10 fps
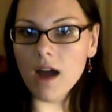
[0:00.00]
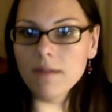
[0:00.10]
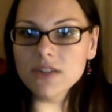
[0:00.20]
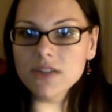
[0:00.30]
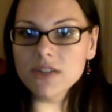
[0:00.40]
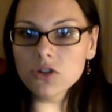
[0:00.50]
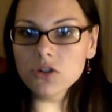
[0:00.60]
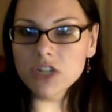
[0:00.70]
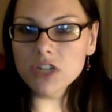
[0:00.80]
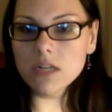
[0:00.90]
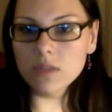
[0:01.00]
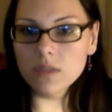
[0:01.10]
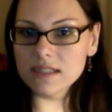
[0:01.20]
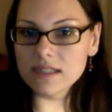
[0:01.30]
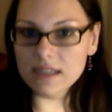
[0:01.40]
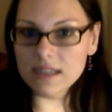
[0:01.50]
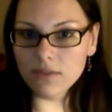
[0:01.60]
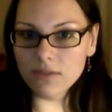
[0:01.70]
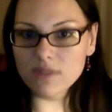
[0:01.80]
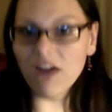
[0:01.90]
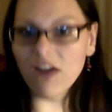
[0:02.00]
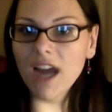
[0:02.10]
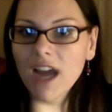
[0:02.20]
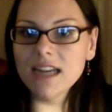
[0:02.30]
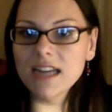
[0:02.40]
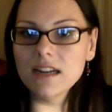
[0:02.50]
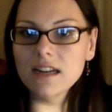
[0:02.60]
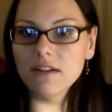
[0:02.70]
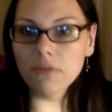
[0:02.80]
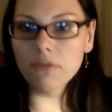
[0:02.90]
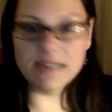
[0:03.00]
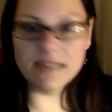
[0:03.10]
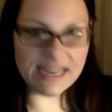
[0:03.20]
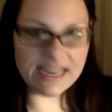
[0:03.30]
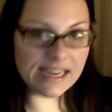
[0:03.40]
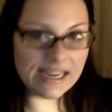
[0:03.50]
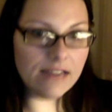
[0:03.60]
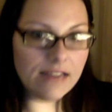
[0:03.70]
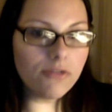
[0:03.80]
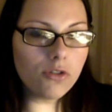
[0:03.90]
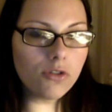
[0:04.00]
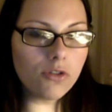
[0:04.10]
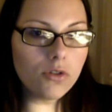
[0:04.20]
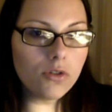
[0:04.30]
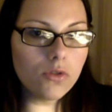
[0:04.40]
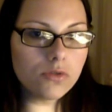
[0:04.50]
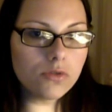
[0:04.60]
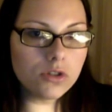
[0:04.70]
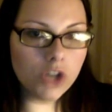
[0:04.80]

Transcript: My surgeon with the sleeve was fine for me taking it for,